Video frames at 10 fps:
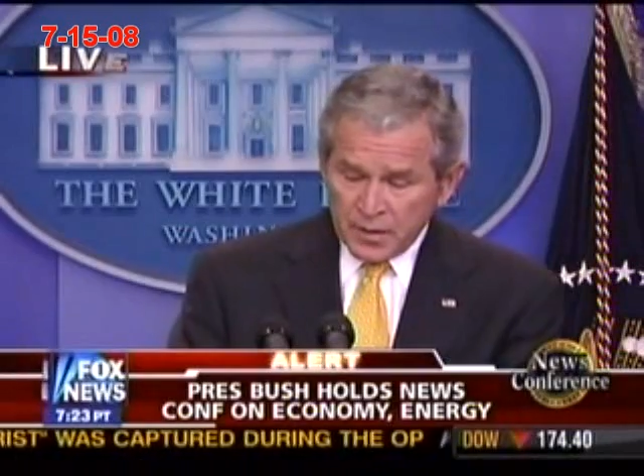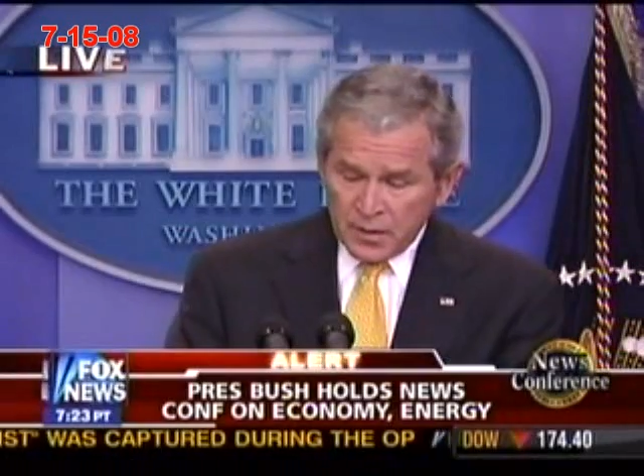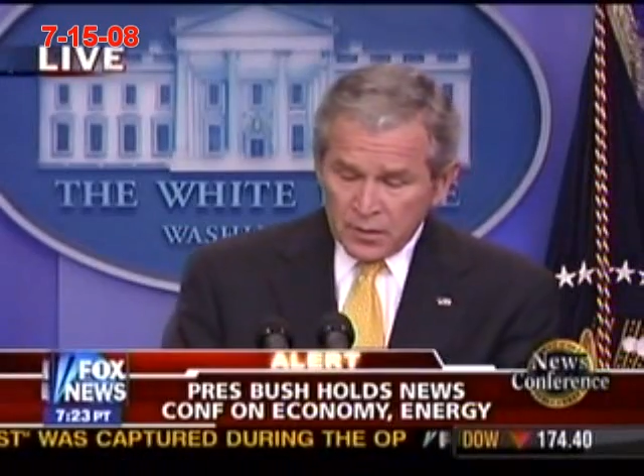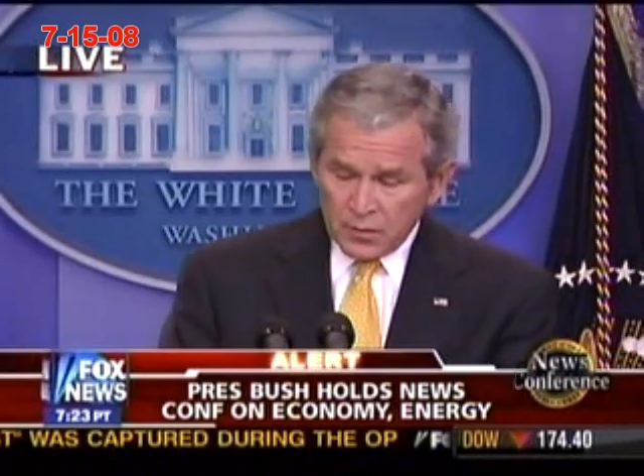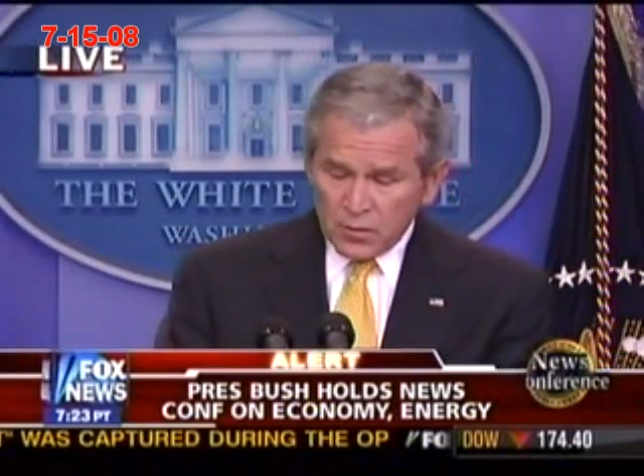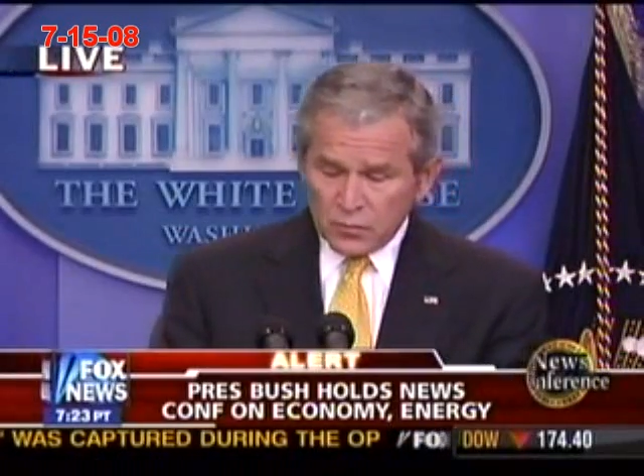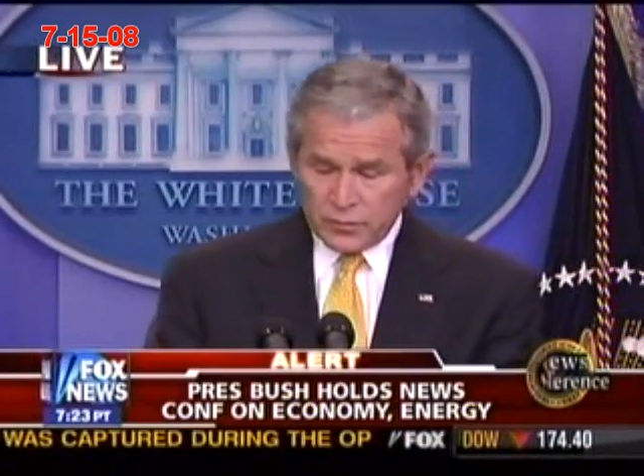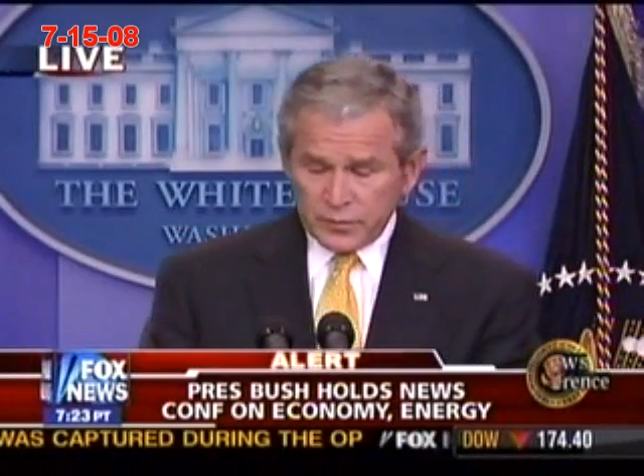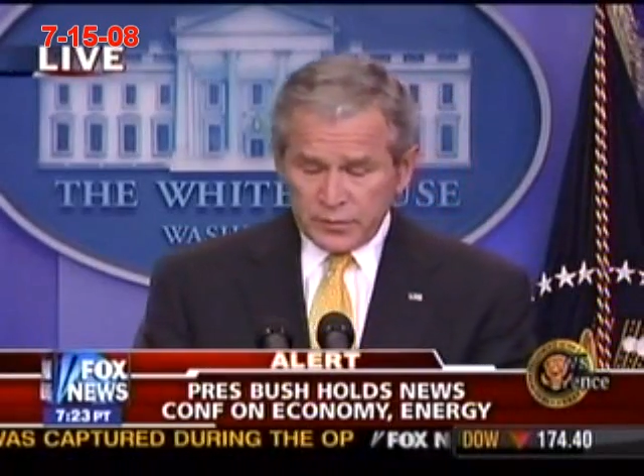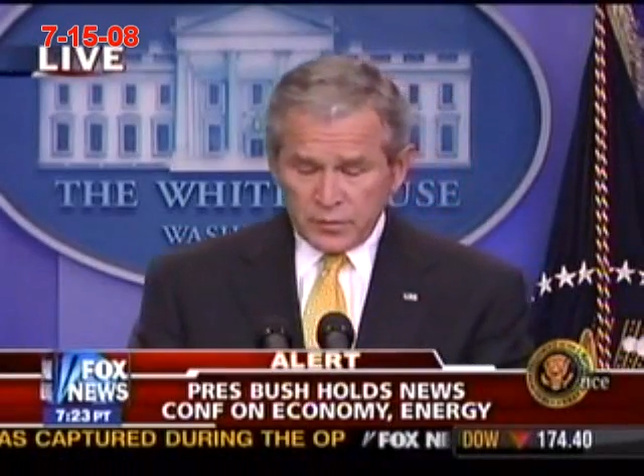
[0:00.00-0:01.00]
along with
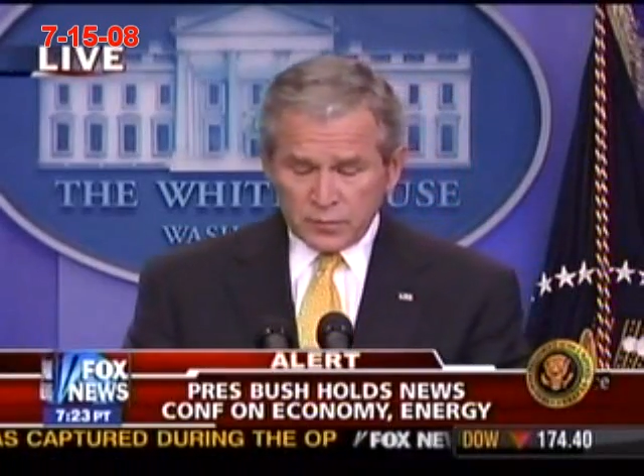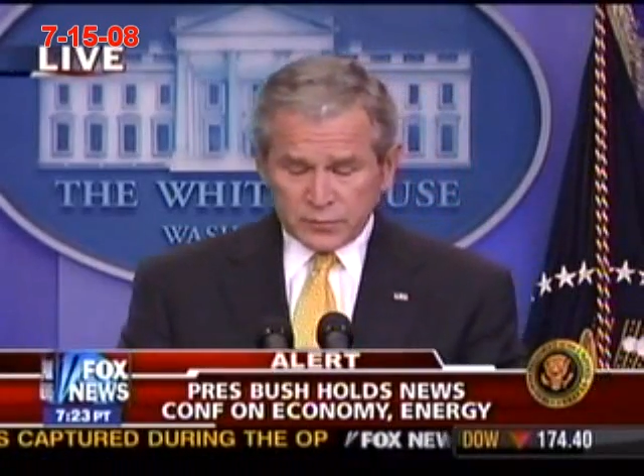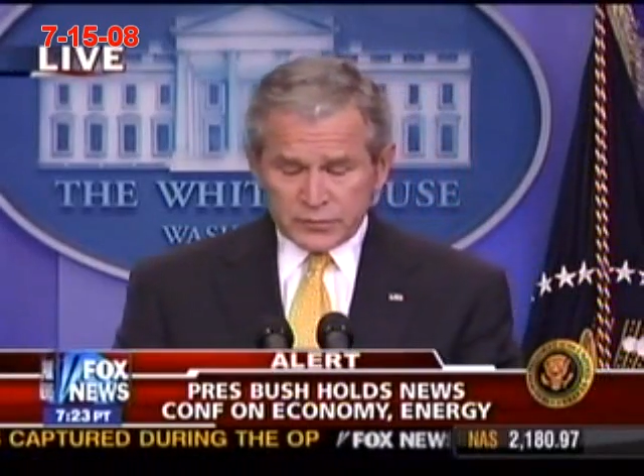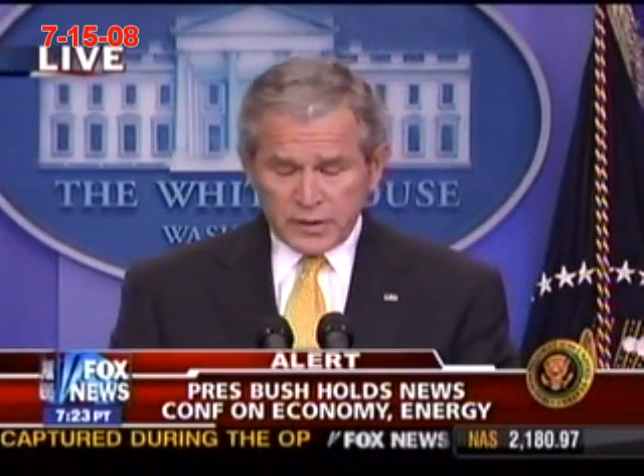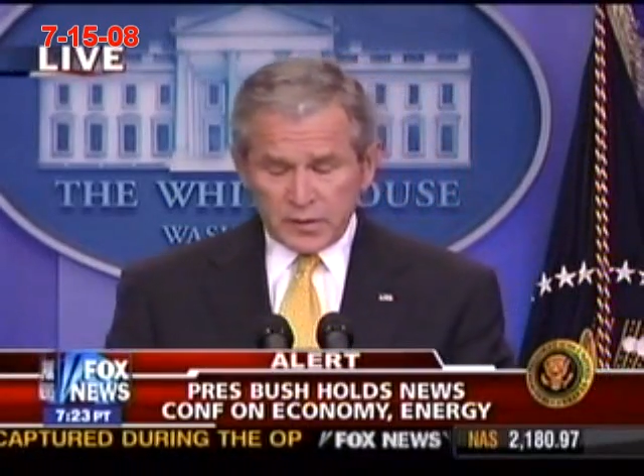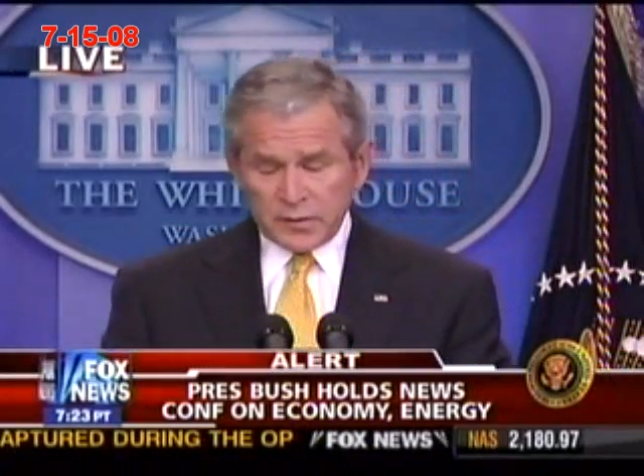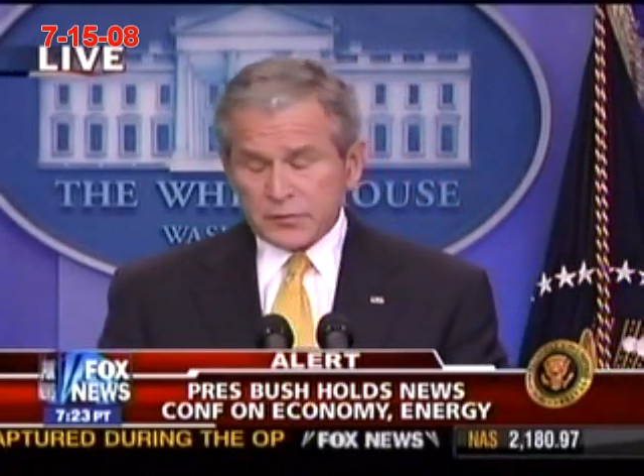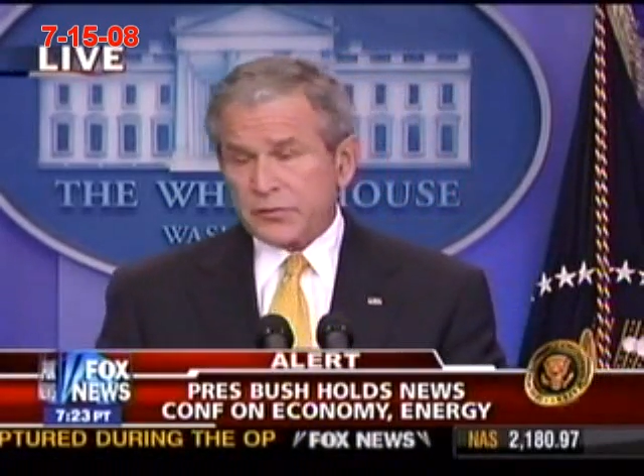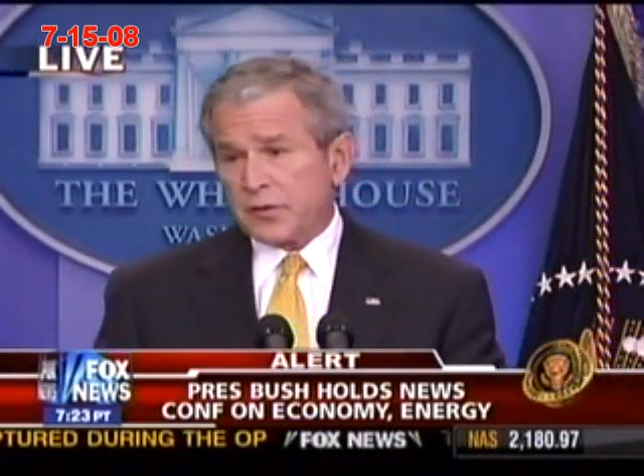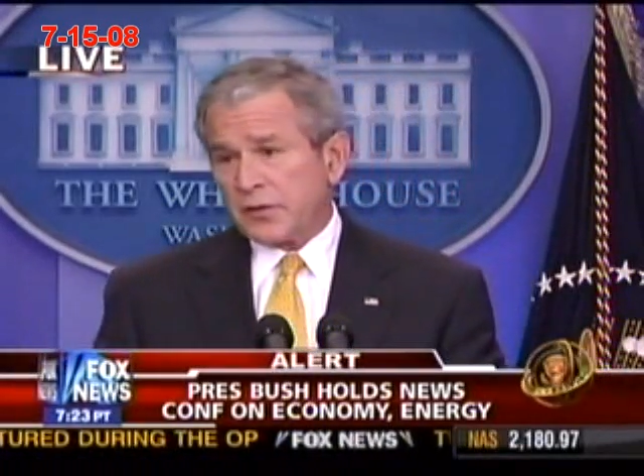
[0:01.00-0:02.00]
the good oversight
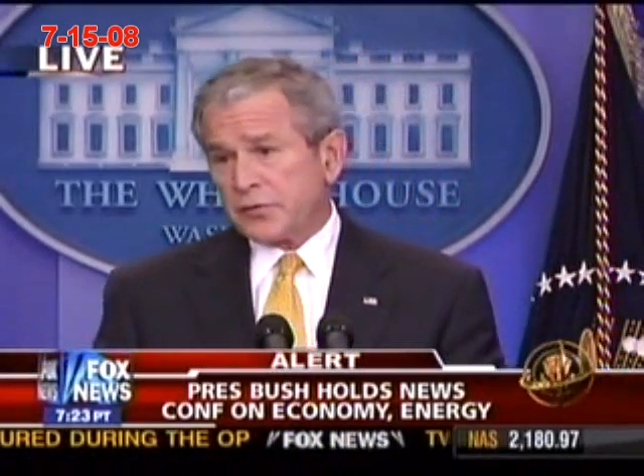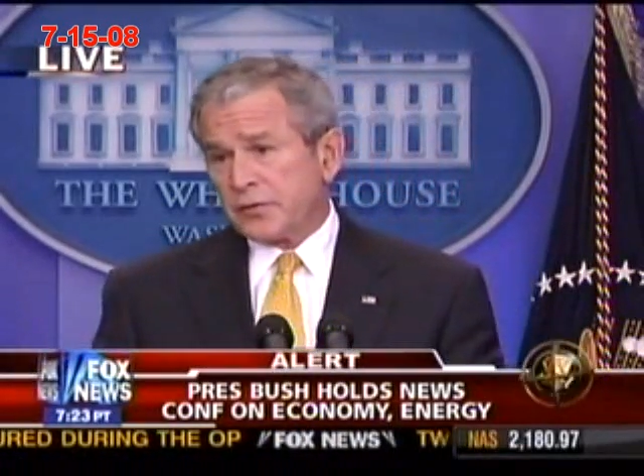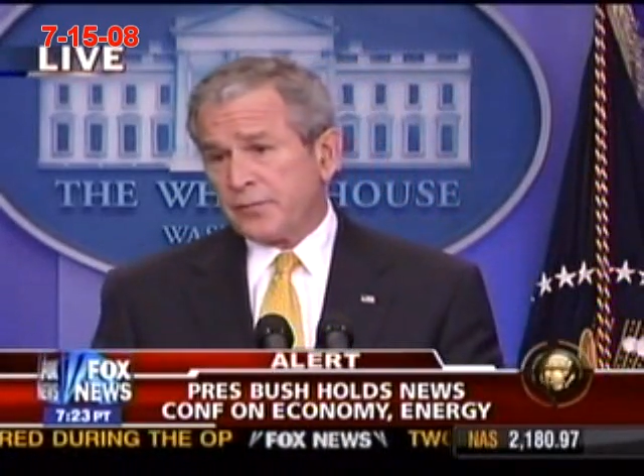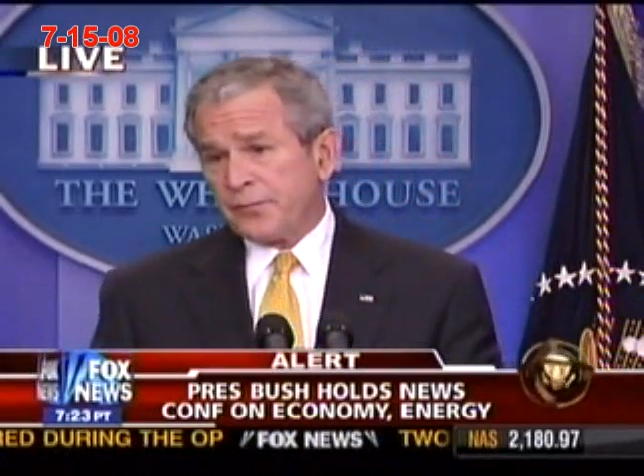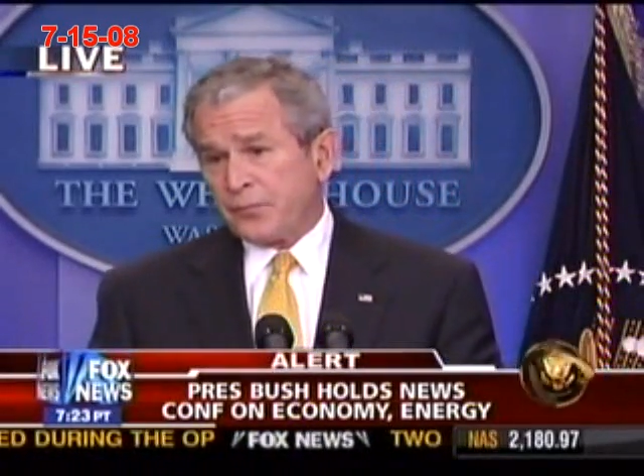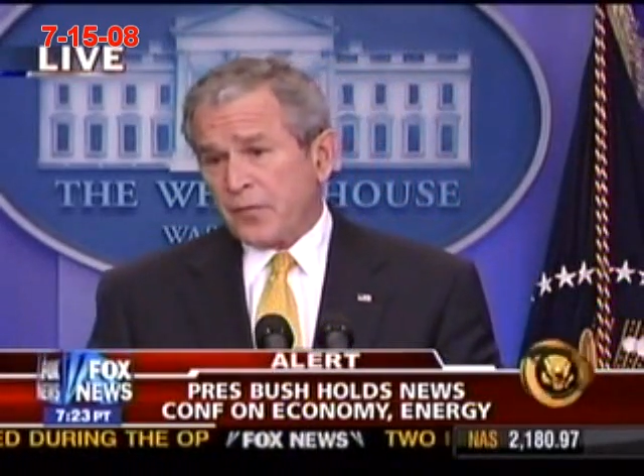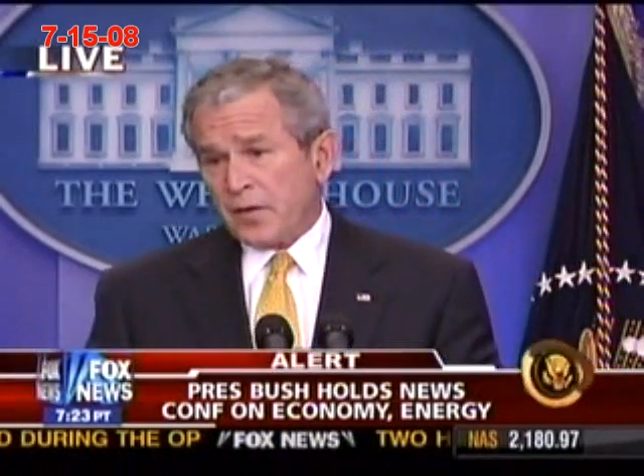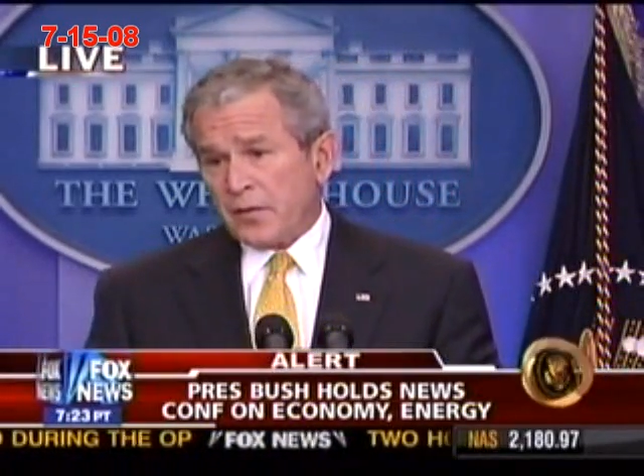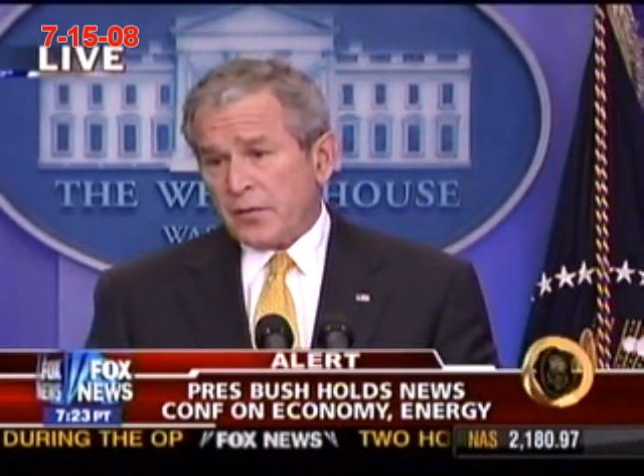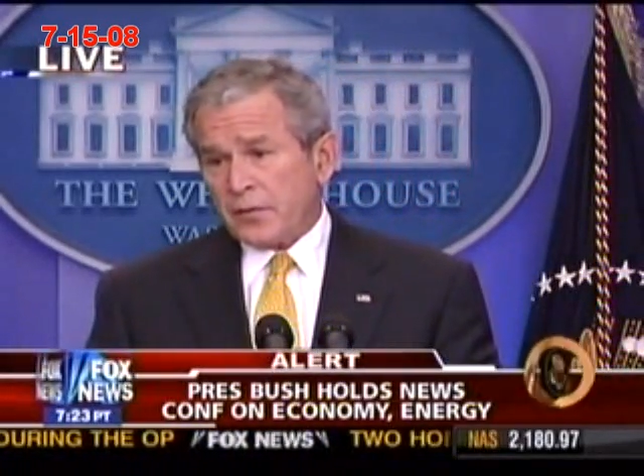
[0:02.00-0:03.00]
legislation
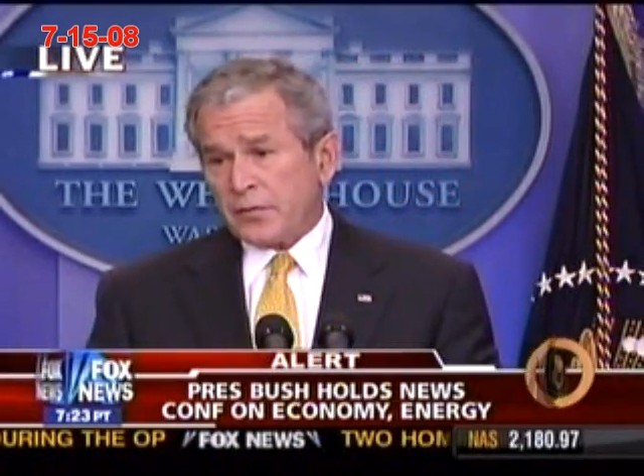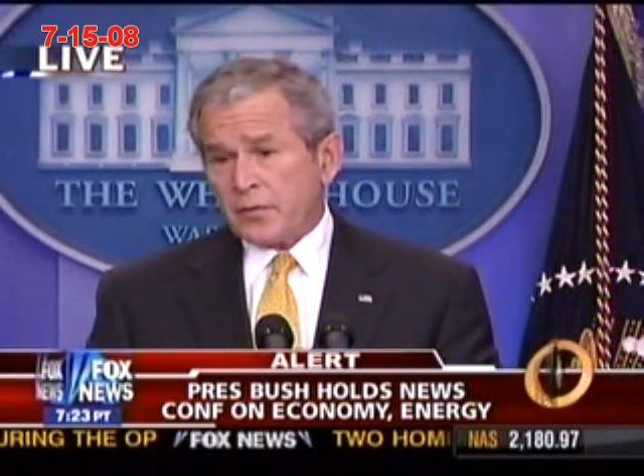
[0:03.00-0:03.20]
that